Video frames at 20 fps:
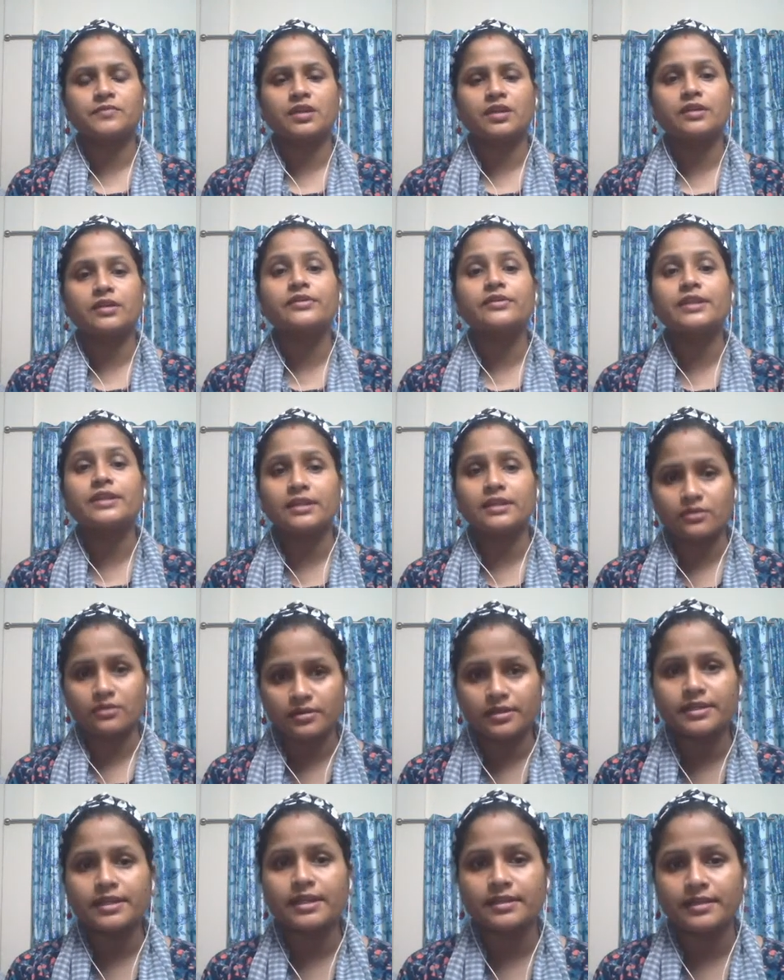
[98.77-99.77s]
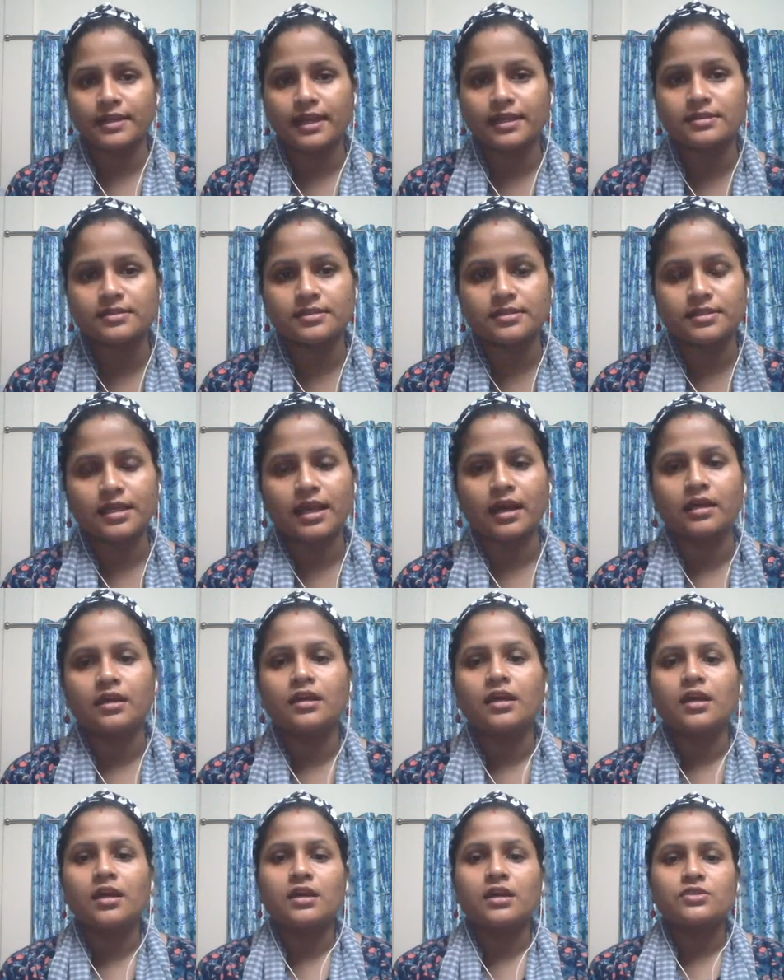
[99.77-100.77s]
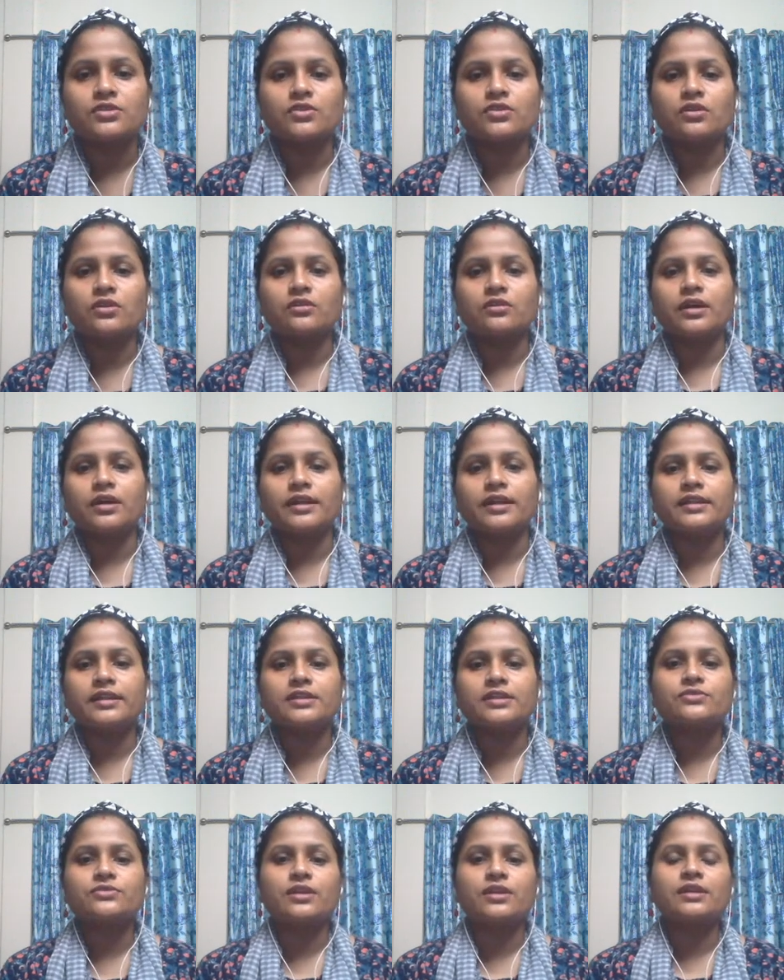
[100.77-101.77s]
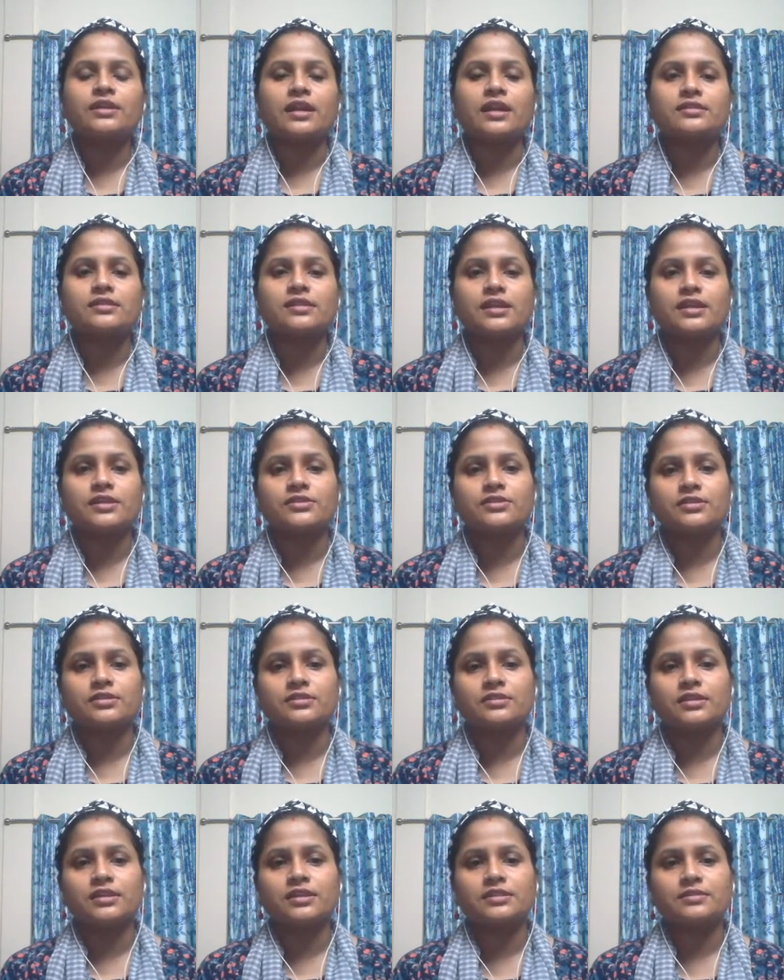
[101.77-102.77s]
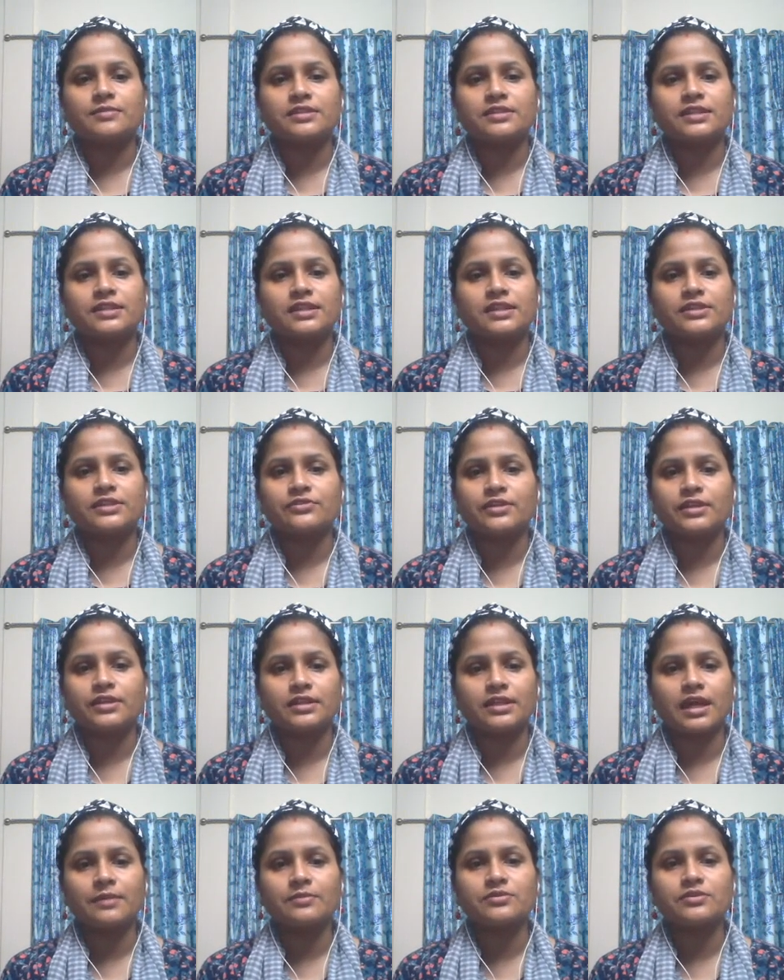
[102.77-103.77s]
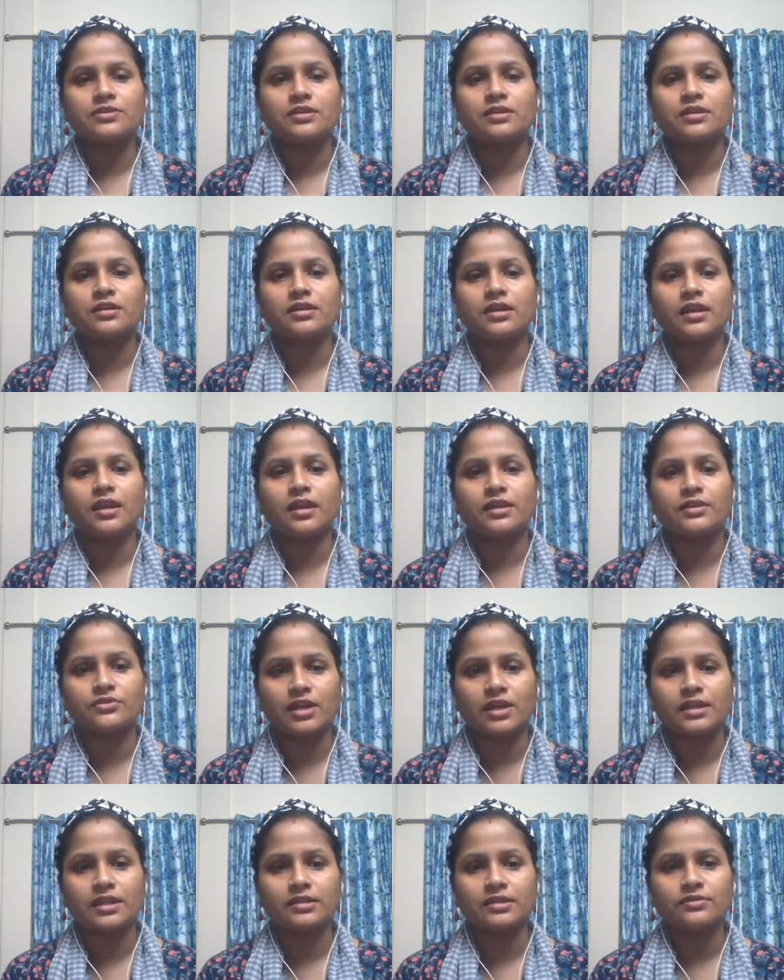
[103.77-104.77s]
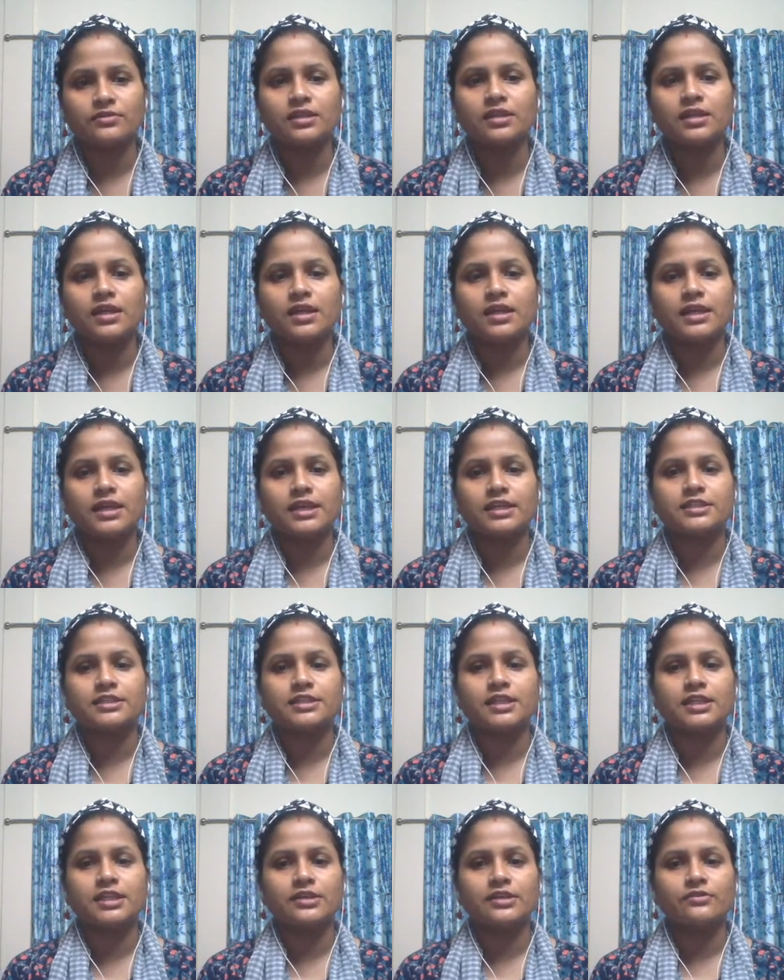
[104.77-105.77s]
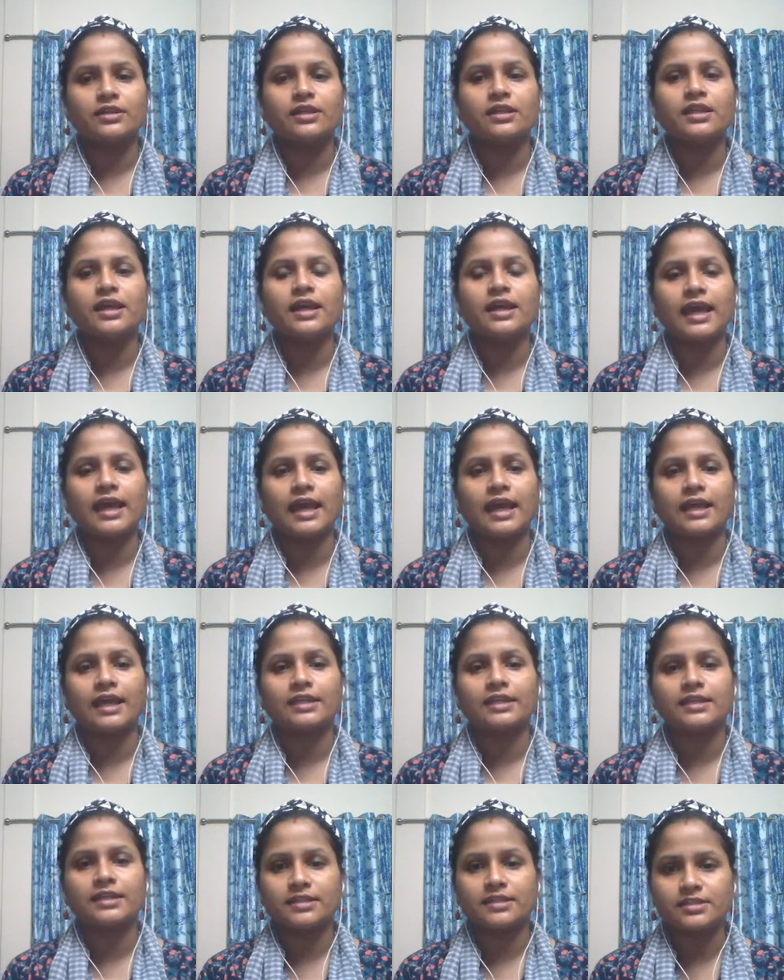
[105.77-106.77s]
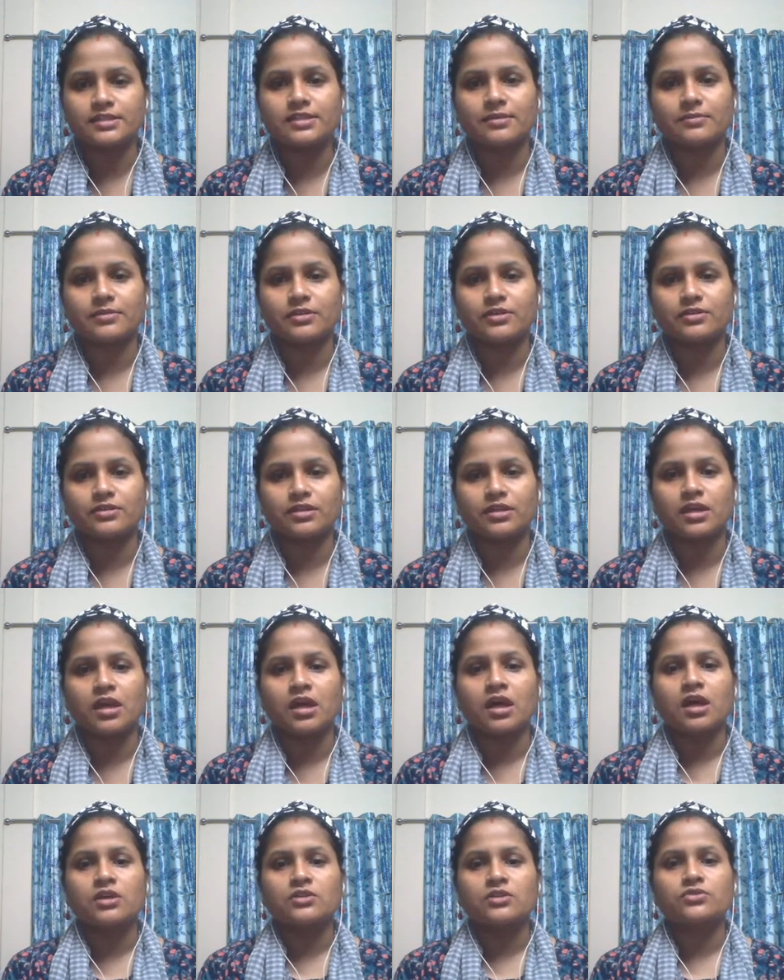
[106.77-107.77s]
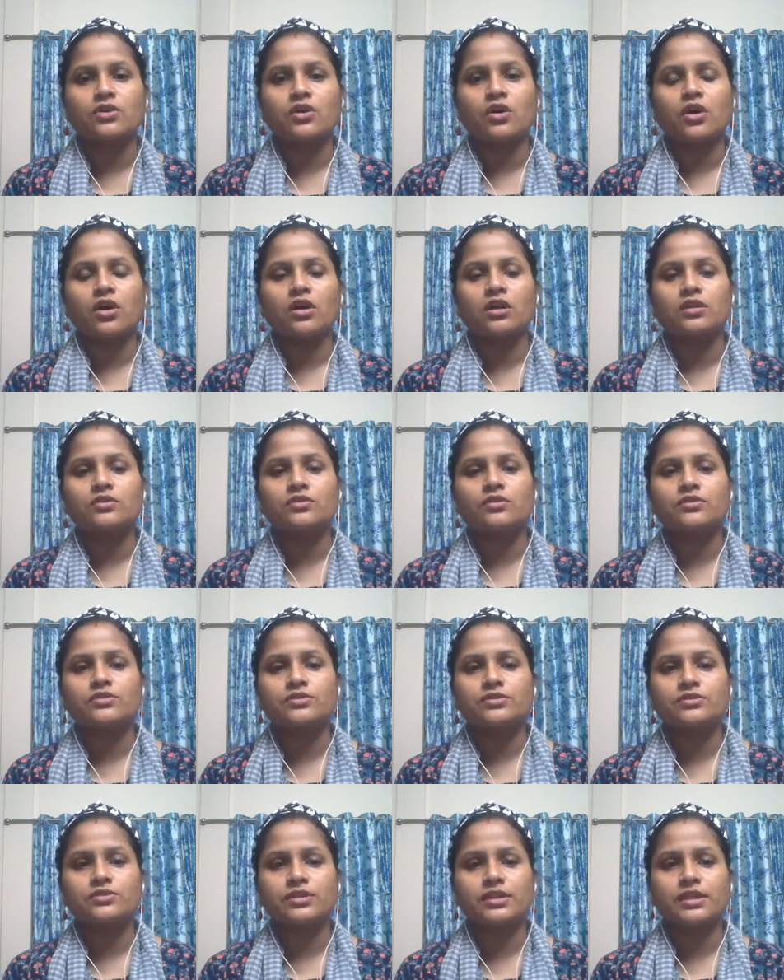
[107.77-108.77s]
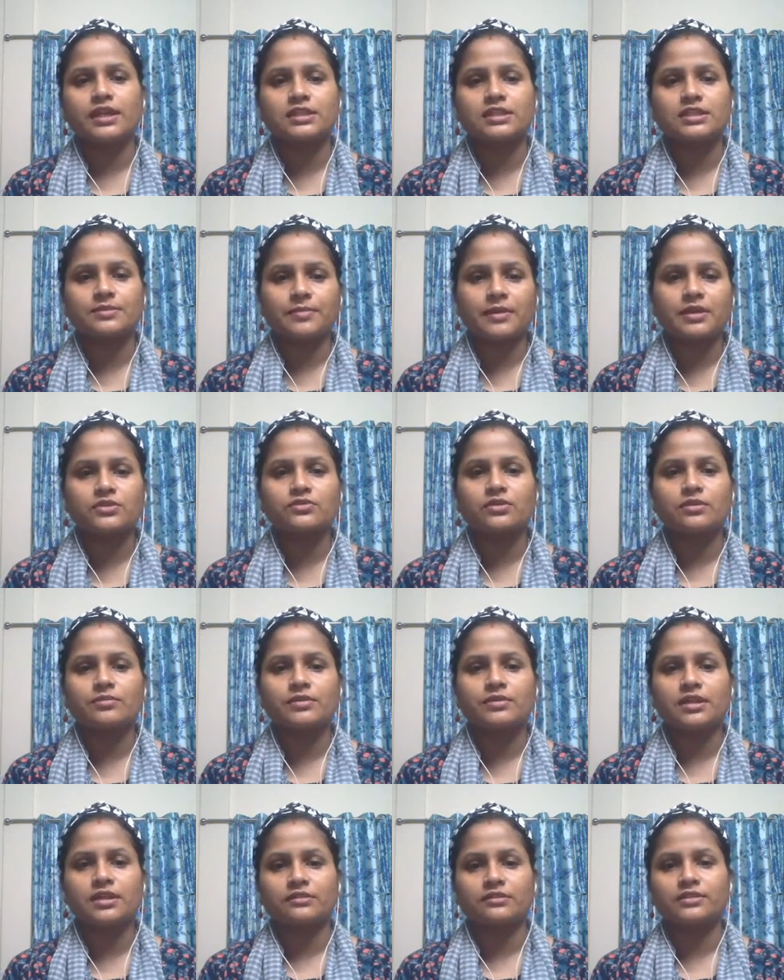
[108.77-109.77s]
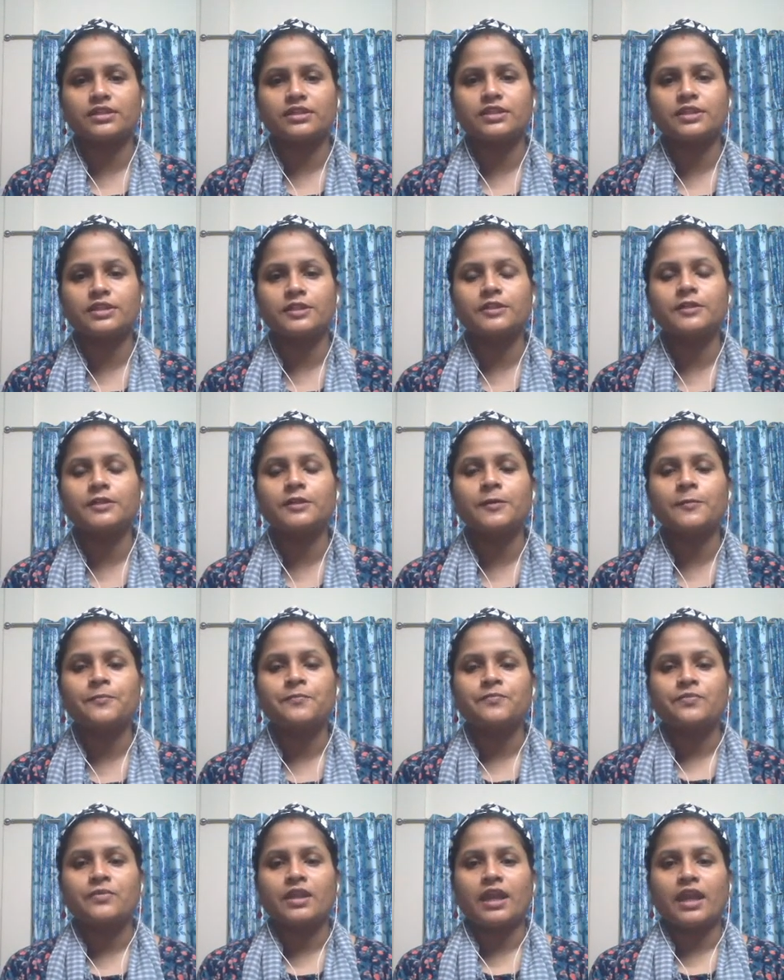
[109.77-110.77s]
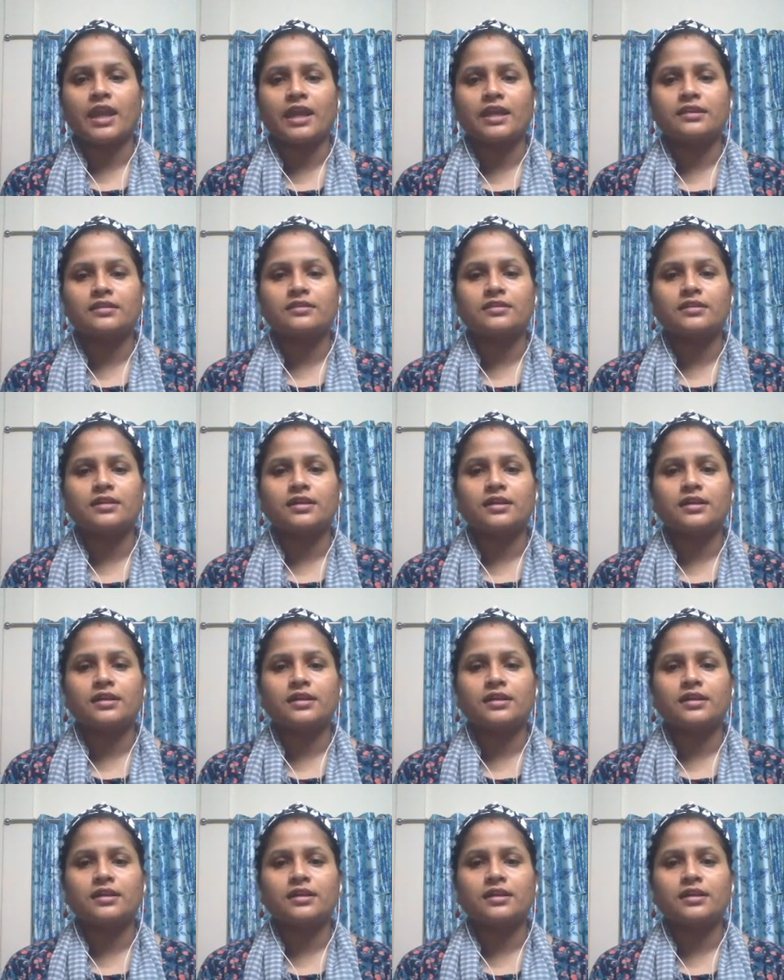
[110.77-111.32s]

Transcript: written text. So in this way, translation is basically 3 types: intralingual, interlingual, and intersemiotic. So all those 3 aspects will be covered here, and